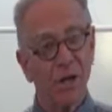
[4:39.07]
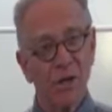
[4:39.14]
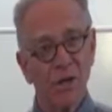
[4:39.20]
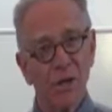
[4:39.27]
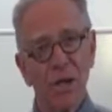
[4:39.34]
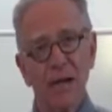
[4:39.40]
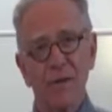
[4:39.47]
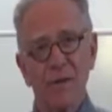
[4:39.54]

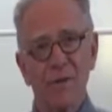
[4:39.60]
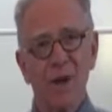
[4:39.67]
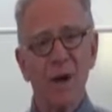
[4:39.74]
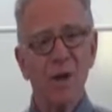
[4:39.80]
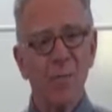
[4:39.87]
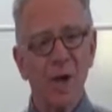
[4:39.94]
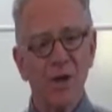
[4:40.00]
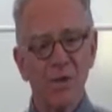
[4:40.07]
select the
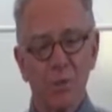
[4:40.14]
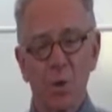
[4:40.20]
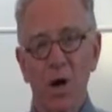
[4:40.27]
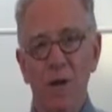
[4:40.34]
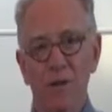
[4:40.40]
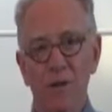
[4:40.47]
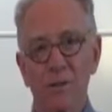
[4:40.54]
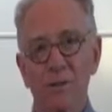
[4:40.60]
very best
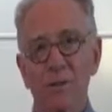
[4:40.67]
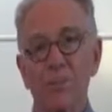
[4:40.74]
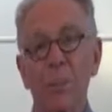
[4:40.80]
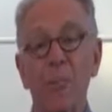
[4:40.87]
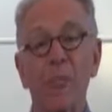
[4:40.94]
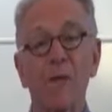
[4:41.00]
ones